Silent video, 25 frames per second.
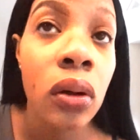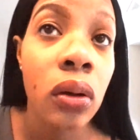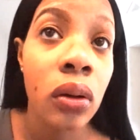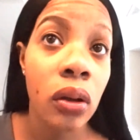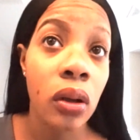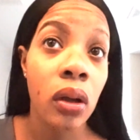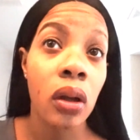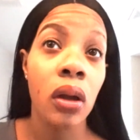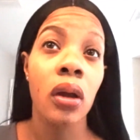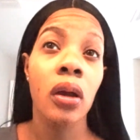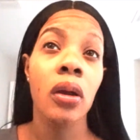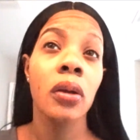
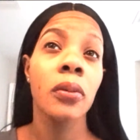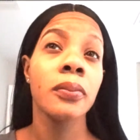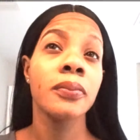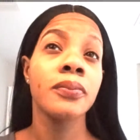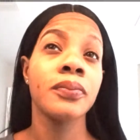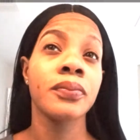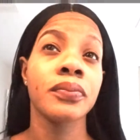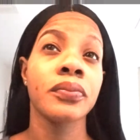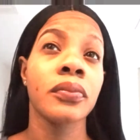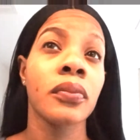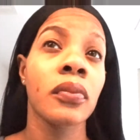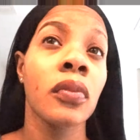Okay,
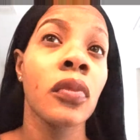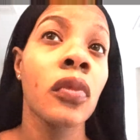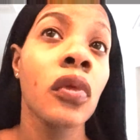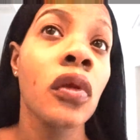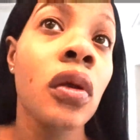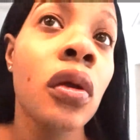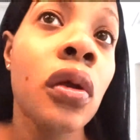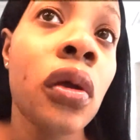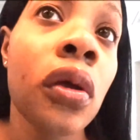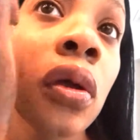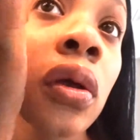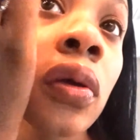
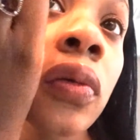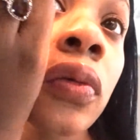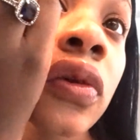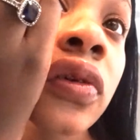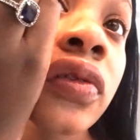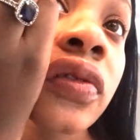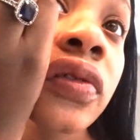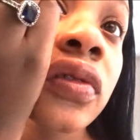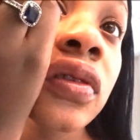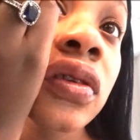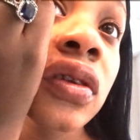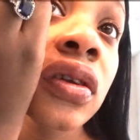
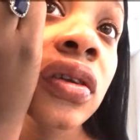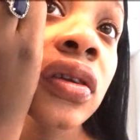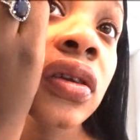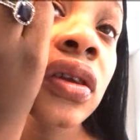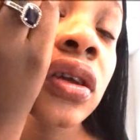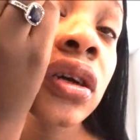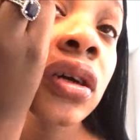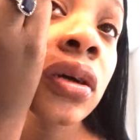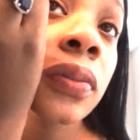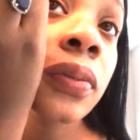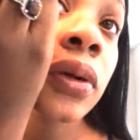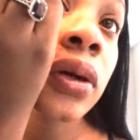once you did
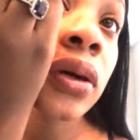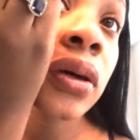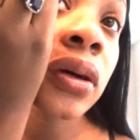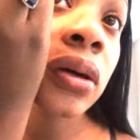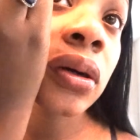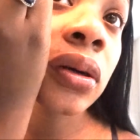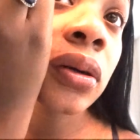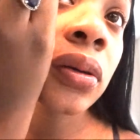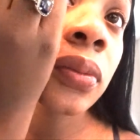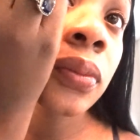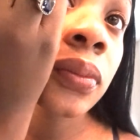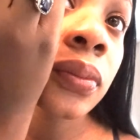that
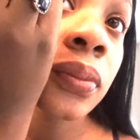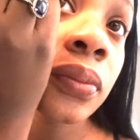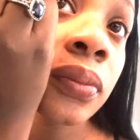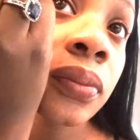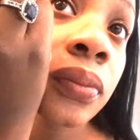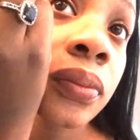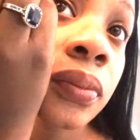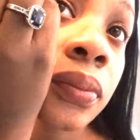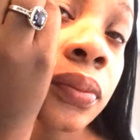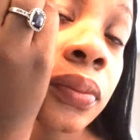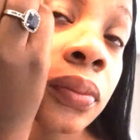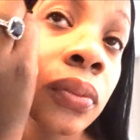part,
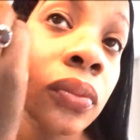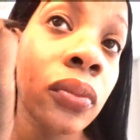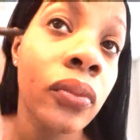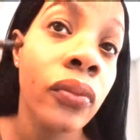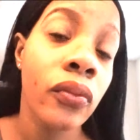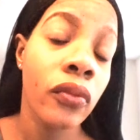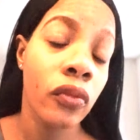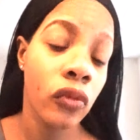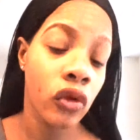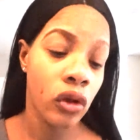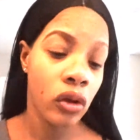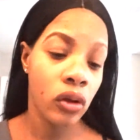
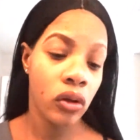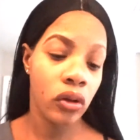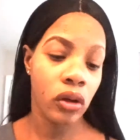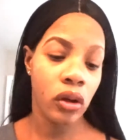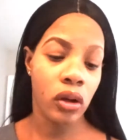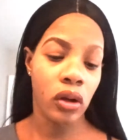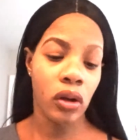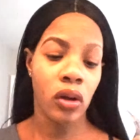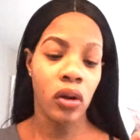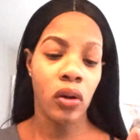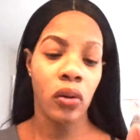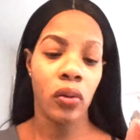you're
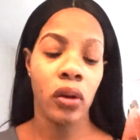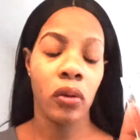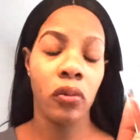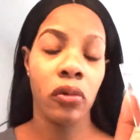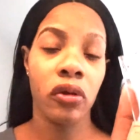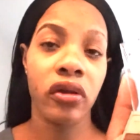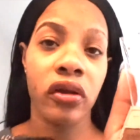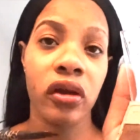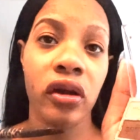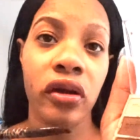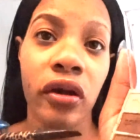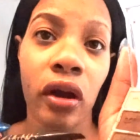gonna go on
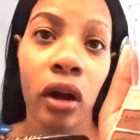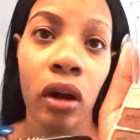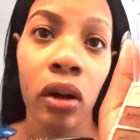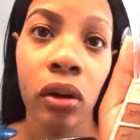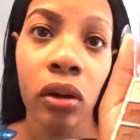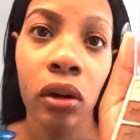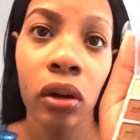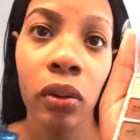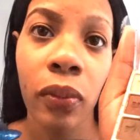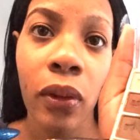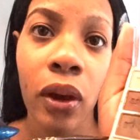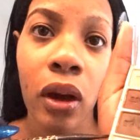with the
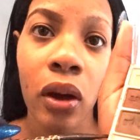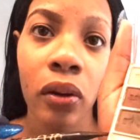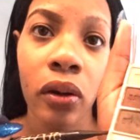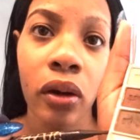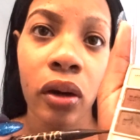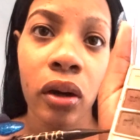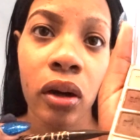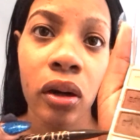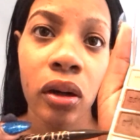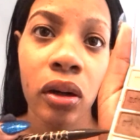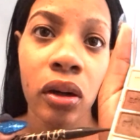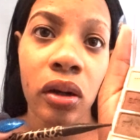darker
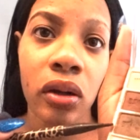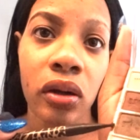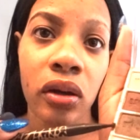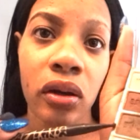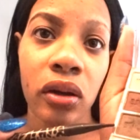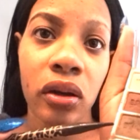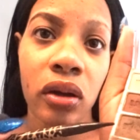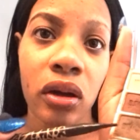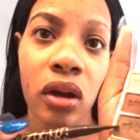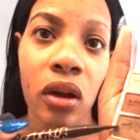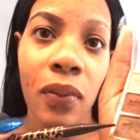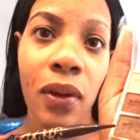powder,
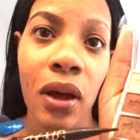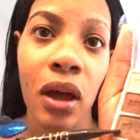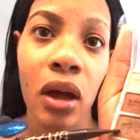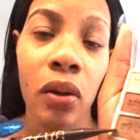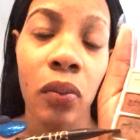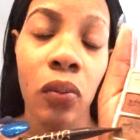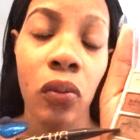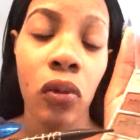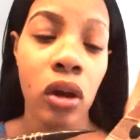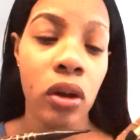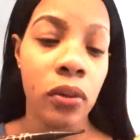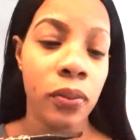the
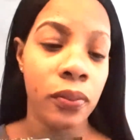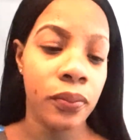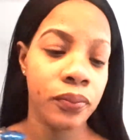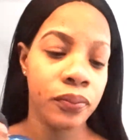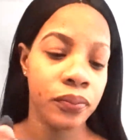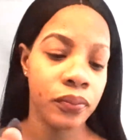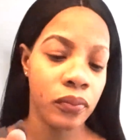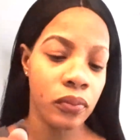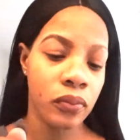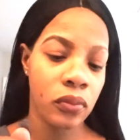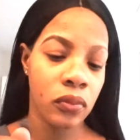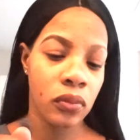bottom one.
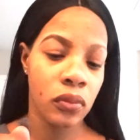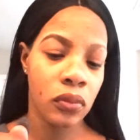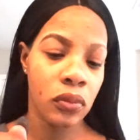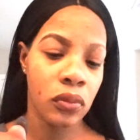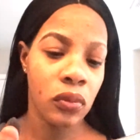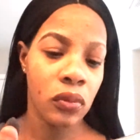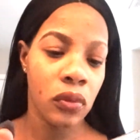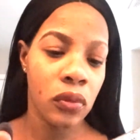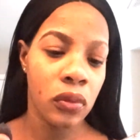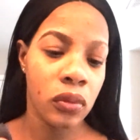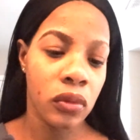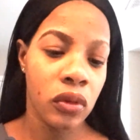
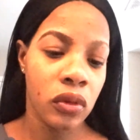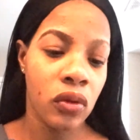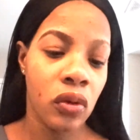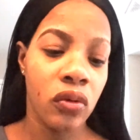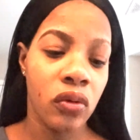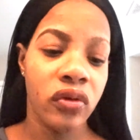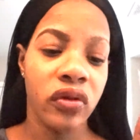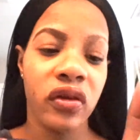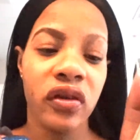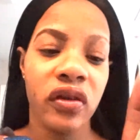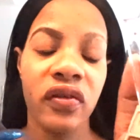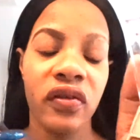
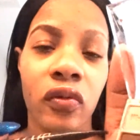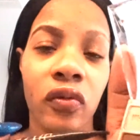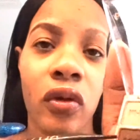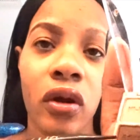This